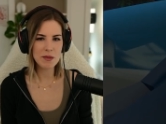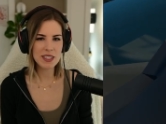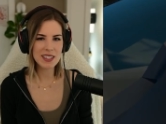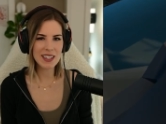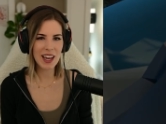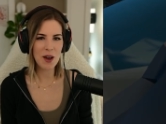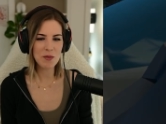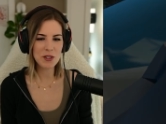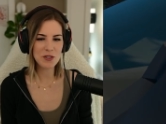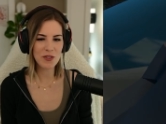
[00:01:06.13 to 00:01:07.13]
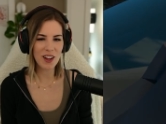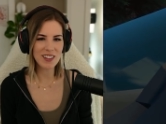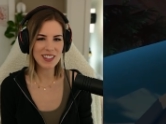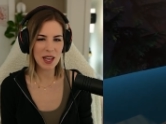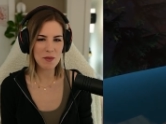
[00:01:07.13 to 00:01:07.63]
to see how much fall
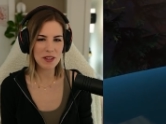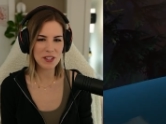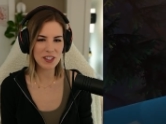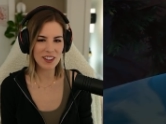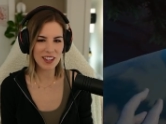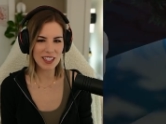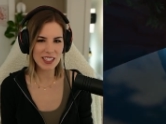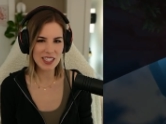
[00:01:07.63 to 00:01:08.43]
damage there is.